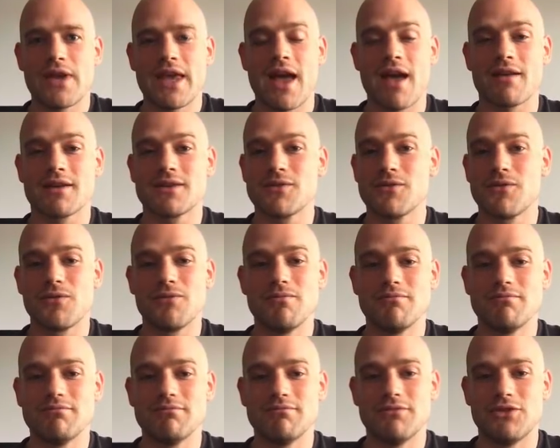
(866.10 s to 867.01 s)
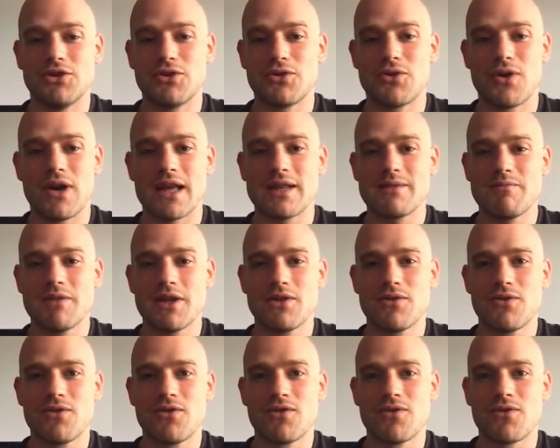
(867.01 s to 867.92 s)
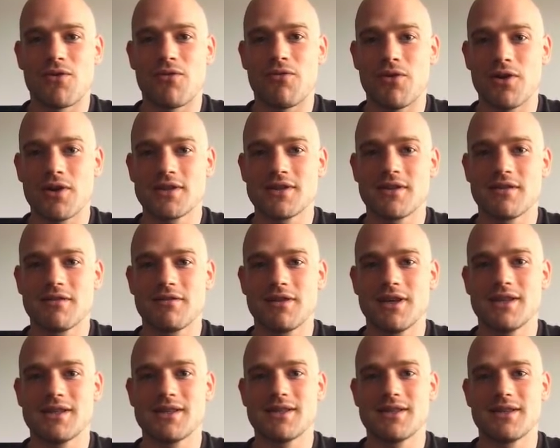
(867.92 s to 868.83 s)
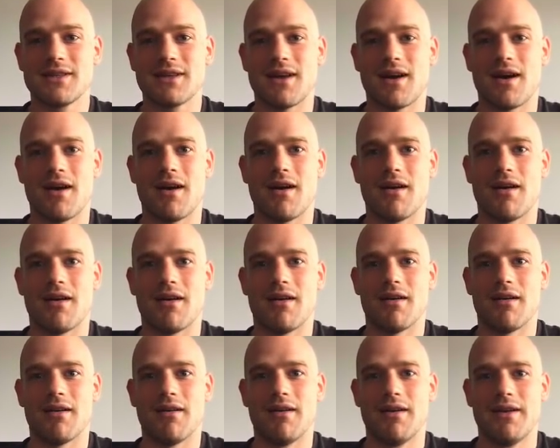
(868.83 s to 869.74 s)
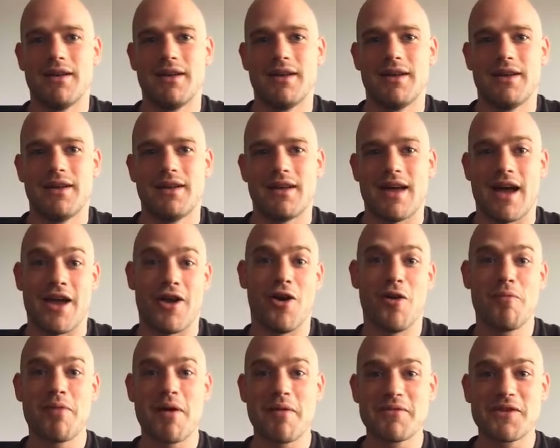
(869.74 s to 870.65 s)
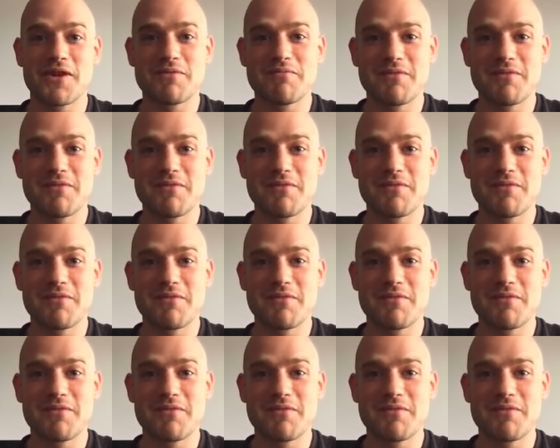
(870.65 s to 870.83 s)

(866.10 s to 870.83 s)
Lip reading: let me know your thoughts on this. I hope I'm not